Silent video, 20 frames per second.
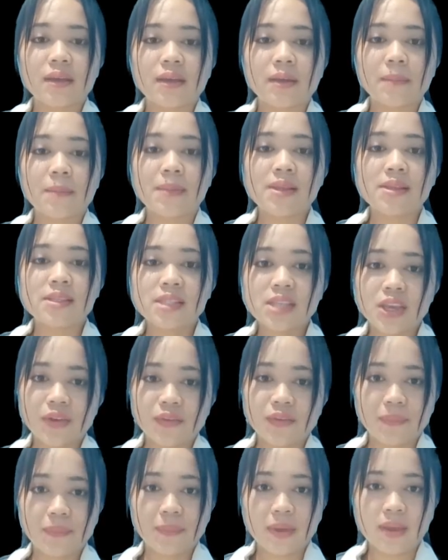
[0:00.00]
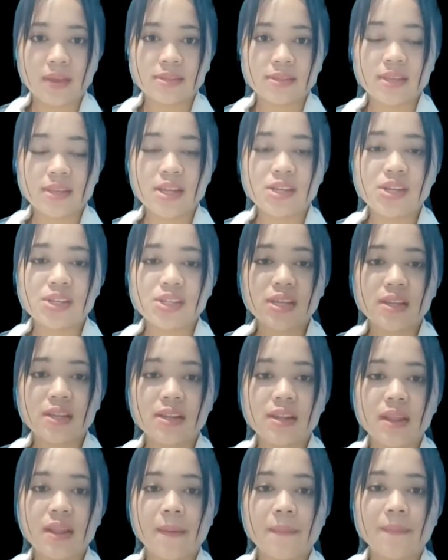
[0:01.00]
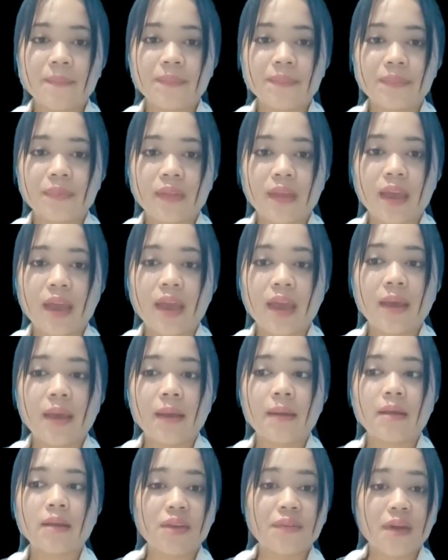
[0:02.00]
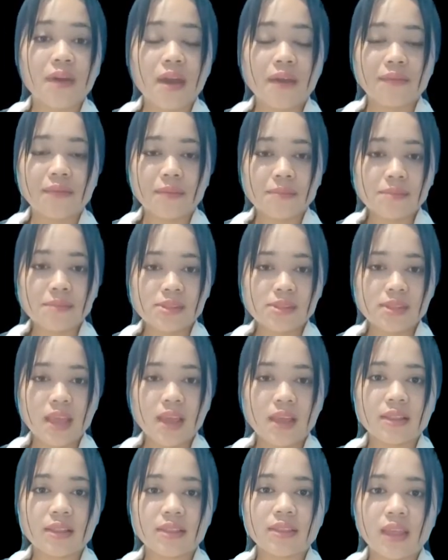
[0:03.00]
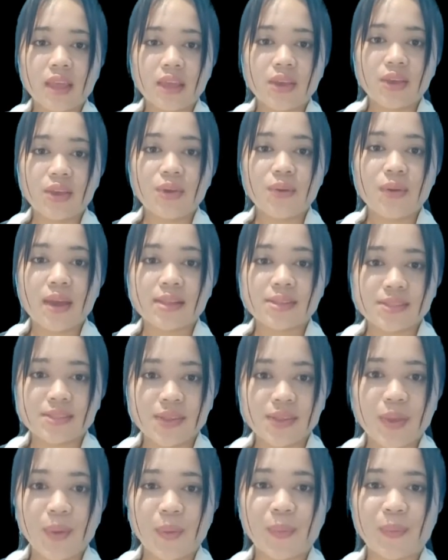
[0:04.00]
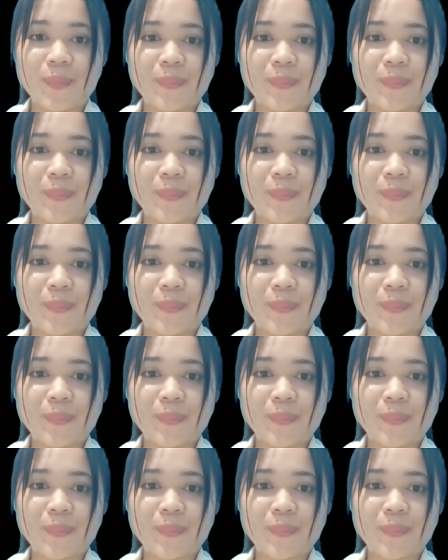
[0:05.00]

Please give me suggestion if I have a mistake. Thank you and see you.